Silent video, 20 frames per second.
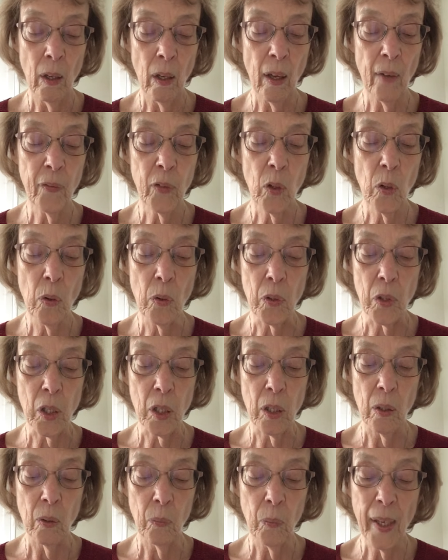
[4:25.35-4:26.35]
Of
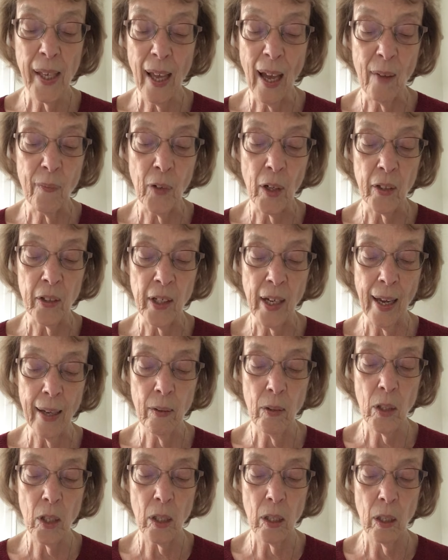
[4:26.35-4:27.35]
course, we have our
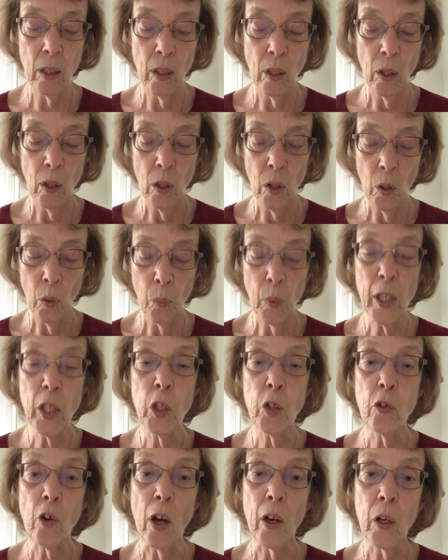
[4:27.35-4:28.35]
doubts. We
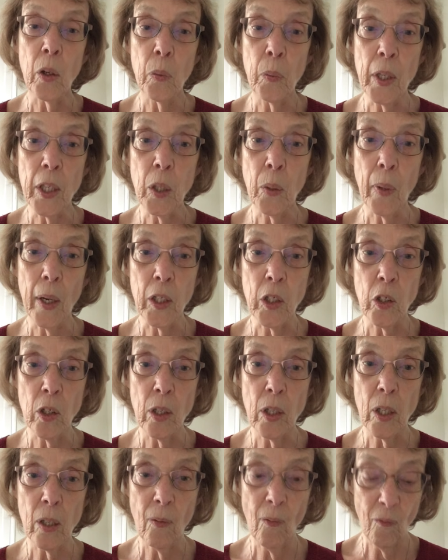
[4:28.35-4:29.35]
struggle with
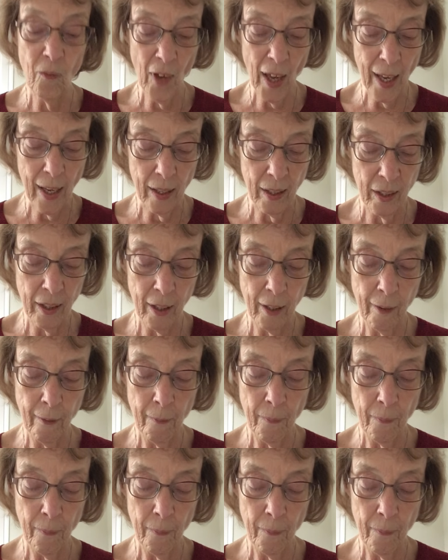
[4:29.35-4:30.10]
questions of faith.